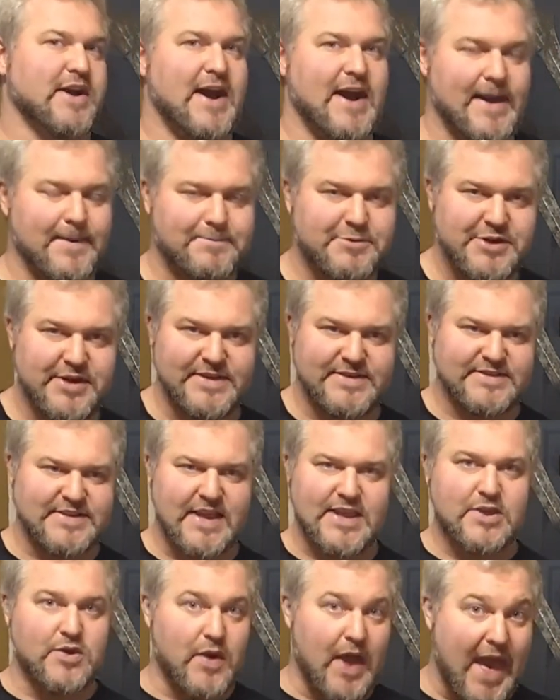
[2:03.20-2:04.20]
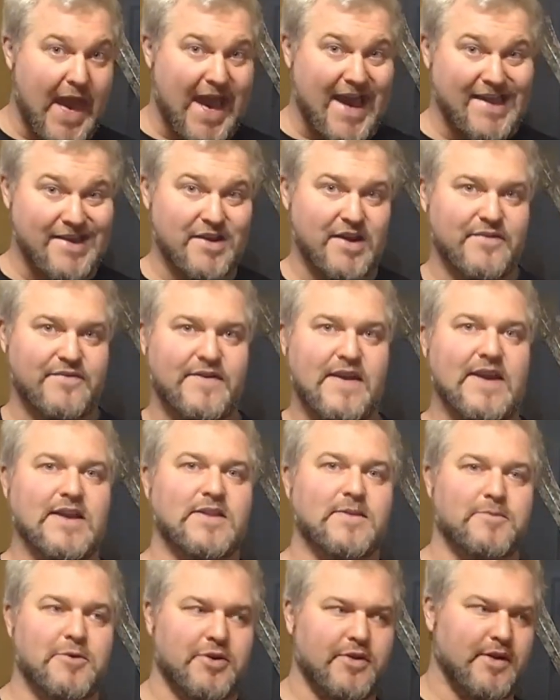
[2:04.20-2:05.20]
options that you had
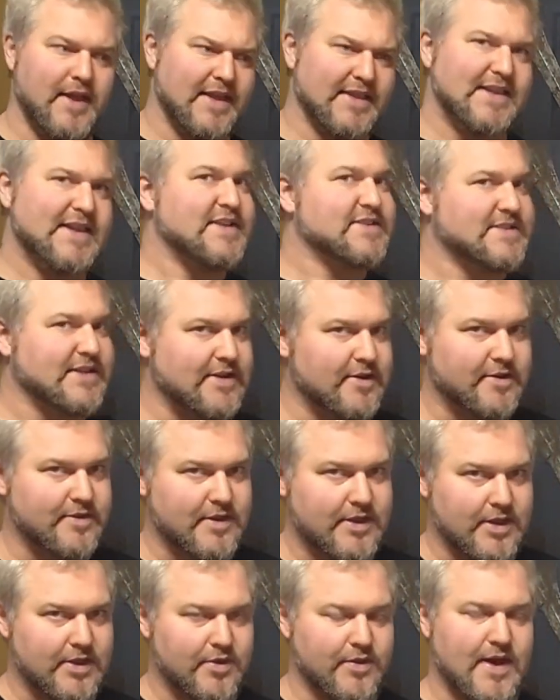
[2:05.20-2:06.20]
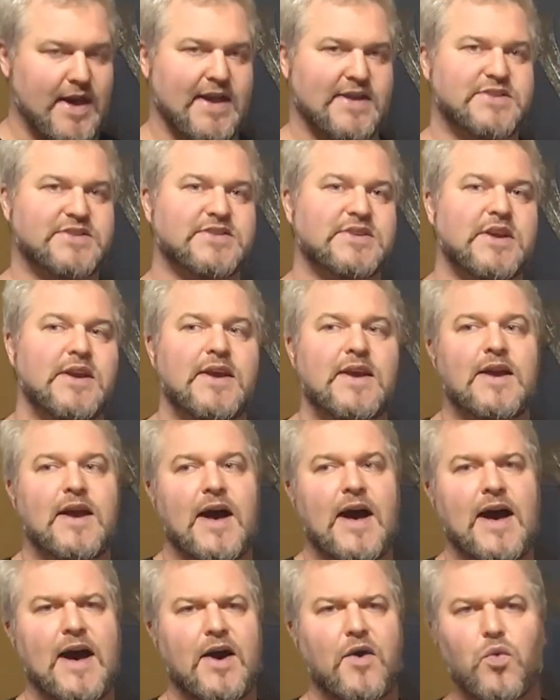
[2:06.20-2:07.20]
available, at least here in the US,
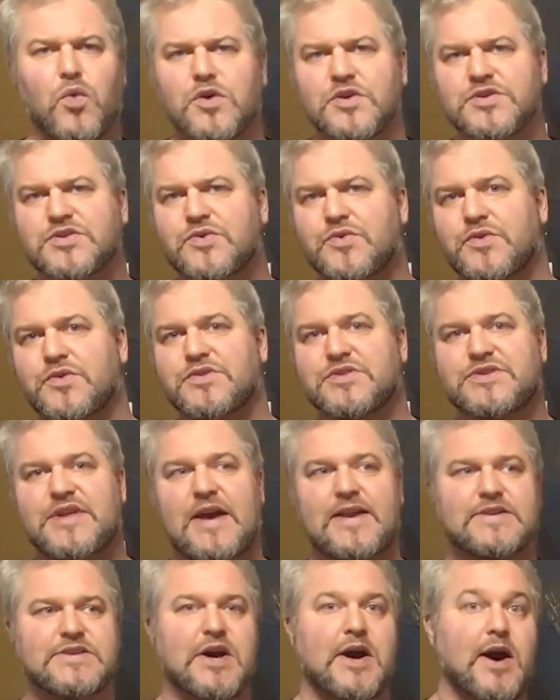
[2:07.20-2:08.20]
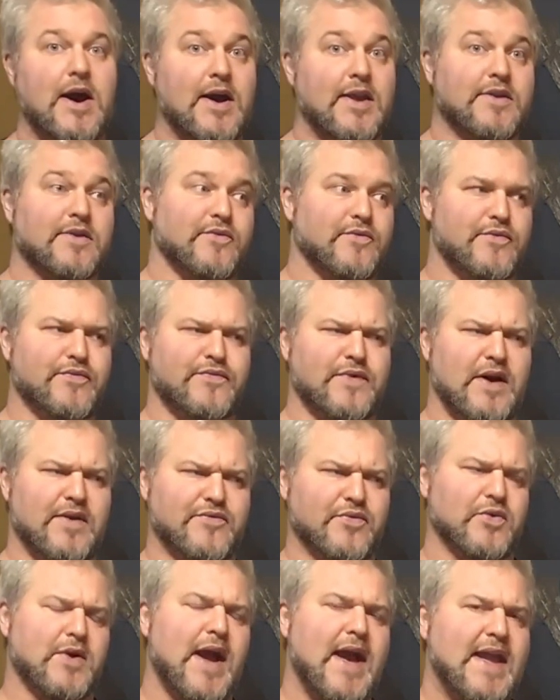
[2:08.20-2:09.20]
were schools that taught a
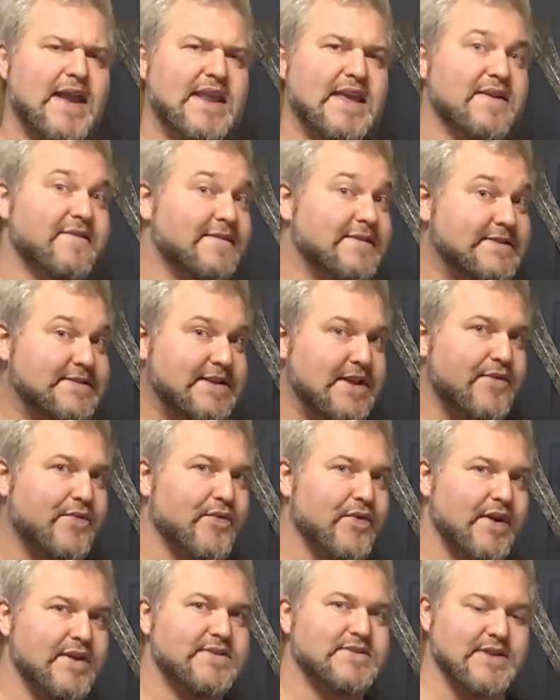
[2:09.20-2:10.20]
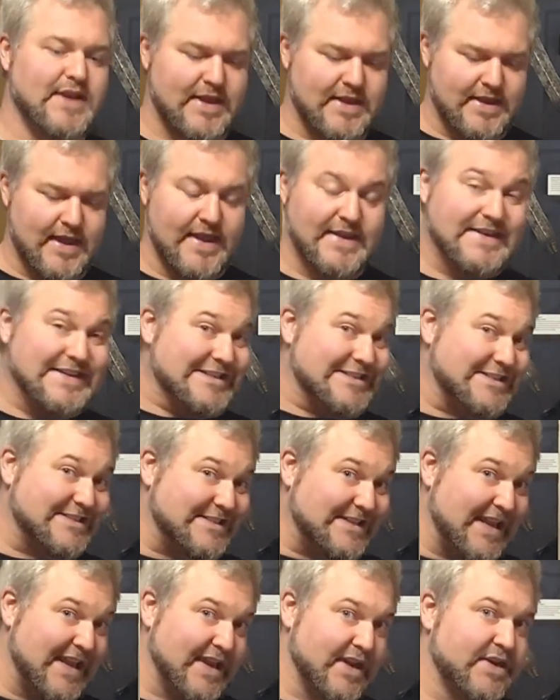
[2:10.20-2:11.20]
variety of different and
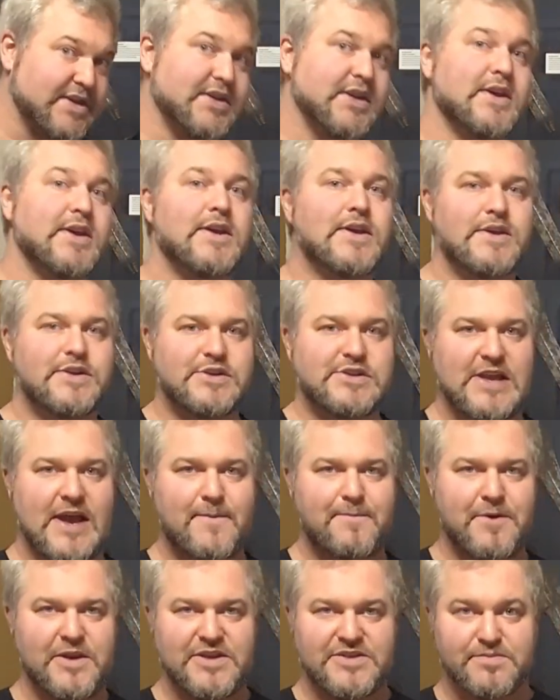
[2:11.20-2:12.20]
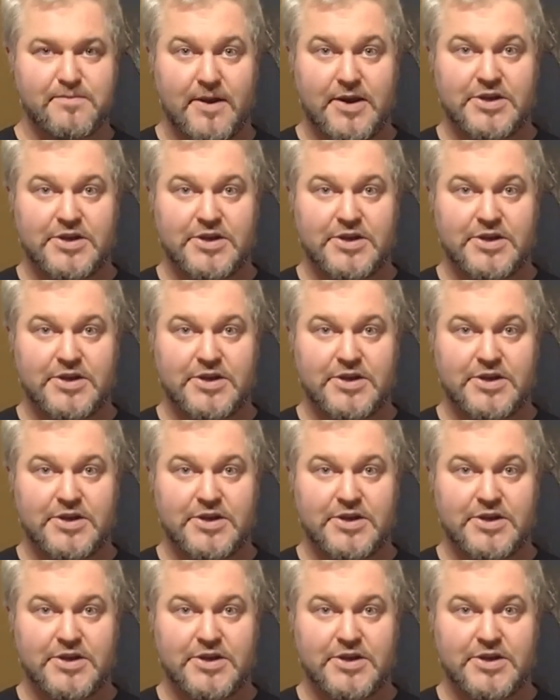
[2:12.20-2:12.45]
distinct Japanese